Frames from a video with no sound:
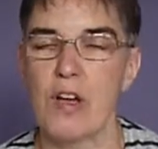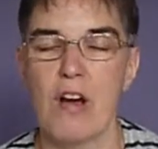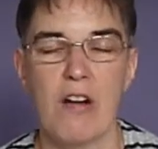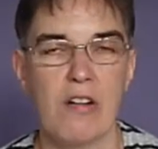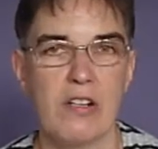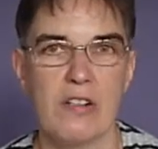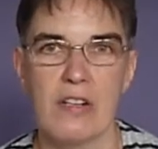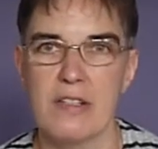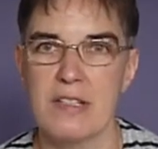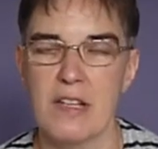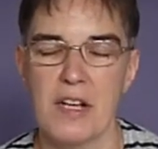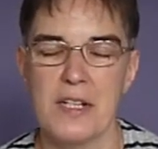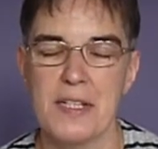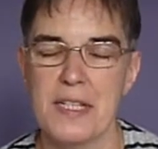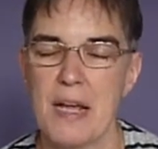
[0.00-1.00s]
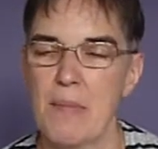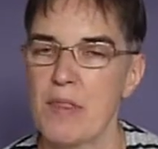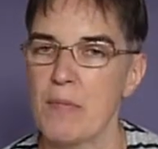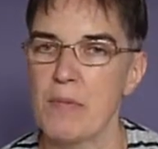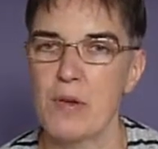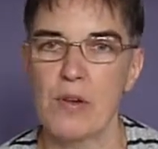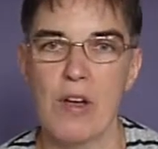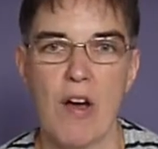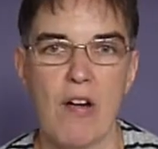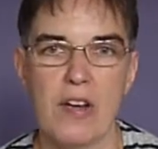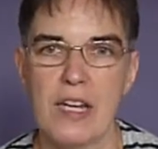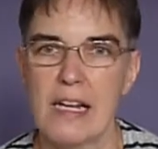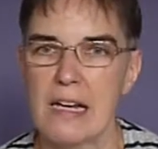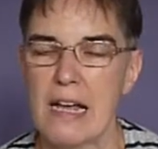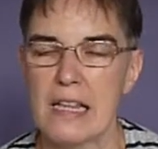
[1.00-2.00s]
You can't sidestep them. You
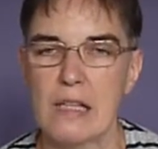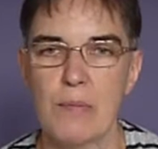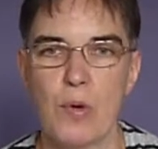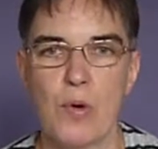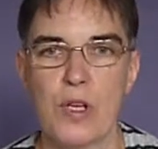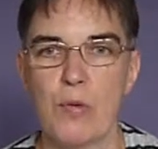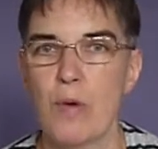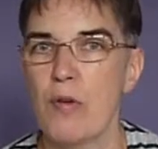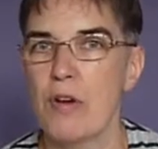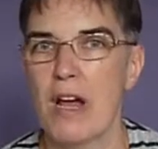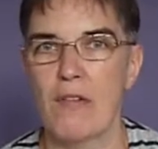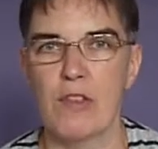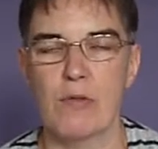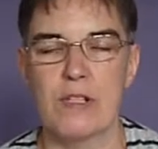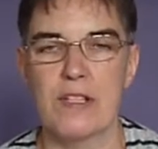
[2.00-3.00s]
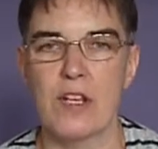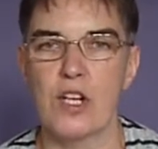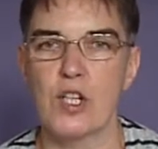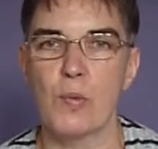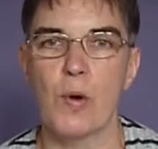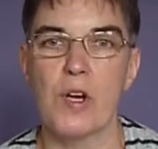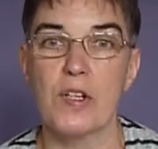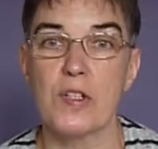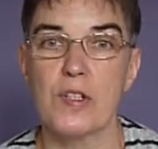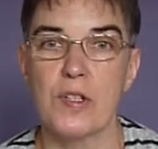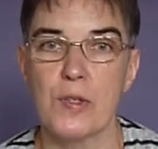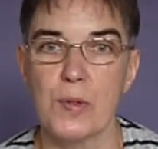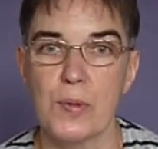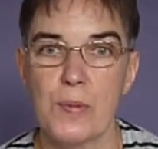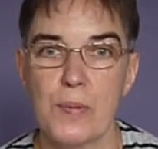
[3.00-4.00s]
can't neglect them, or you won't have the research work
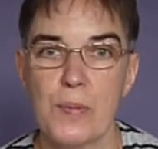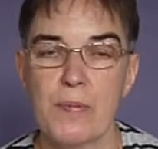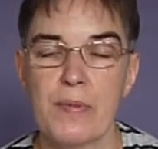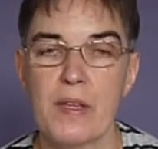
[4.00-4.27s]
to do.